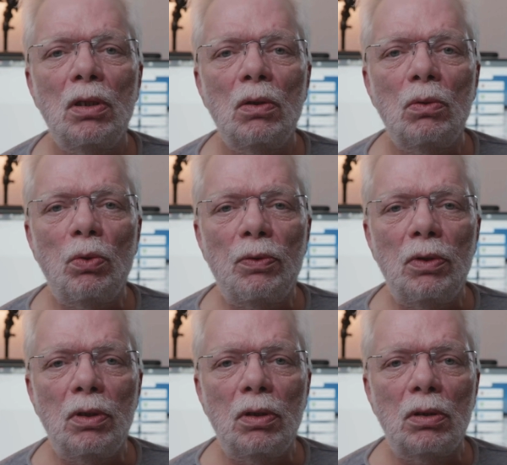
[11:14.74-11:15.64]
with
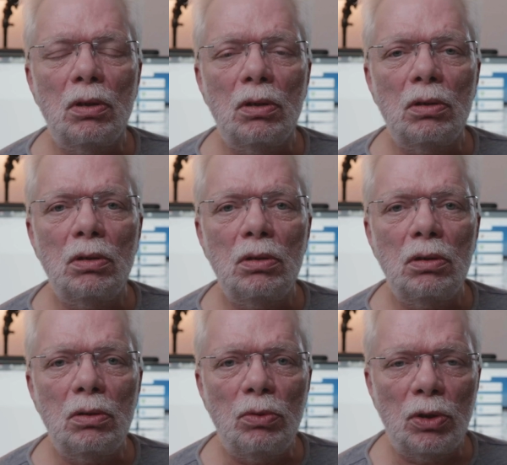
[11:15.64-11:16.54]
the
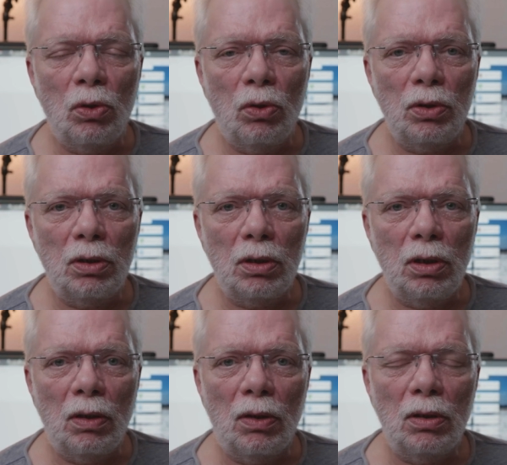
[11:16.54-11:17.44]
recording
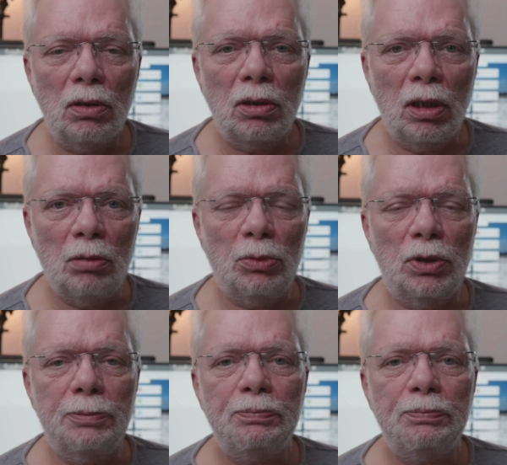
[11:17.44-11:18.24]
in the camera.